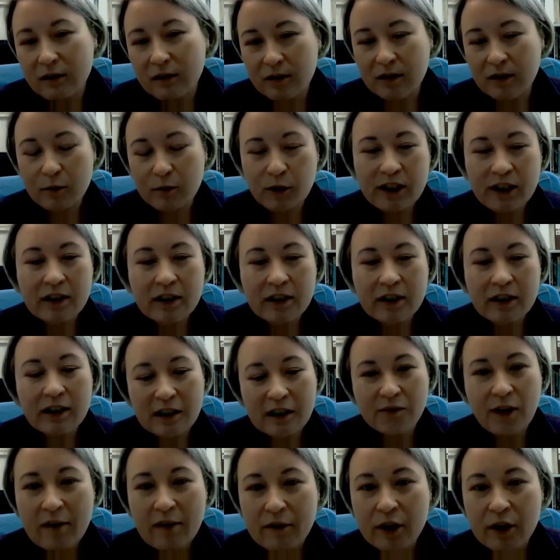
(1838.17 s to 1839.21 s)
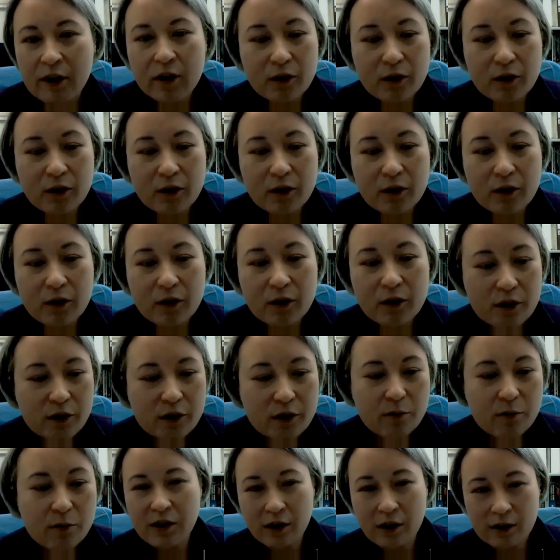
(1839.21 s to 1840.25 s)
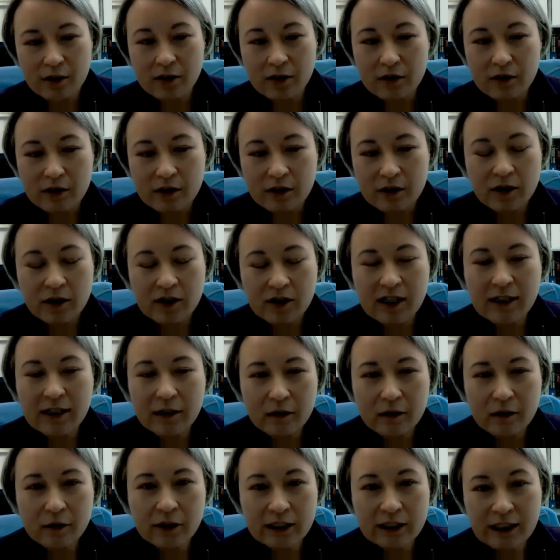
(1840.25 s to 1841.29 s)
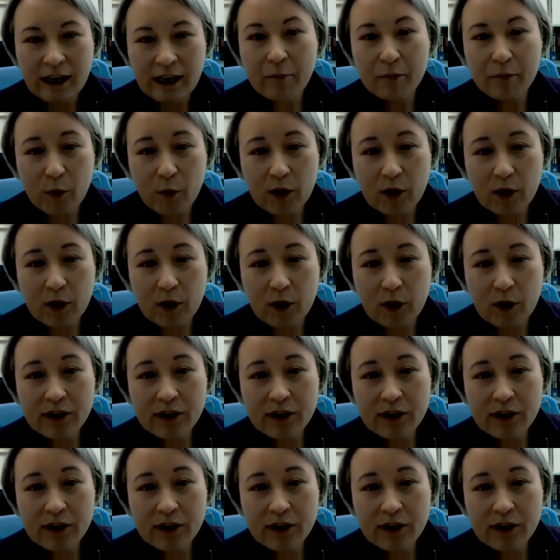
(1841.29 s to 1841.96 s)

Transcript: within the next 5 years, we're going to start taking a look at that question.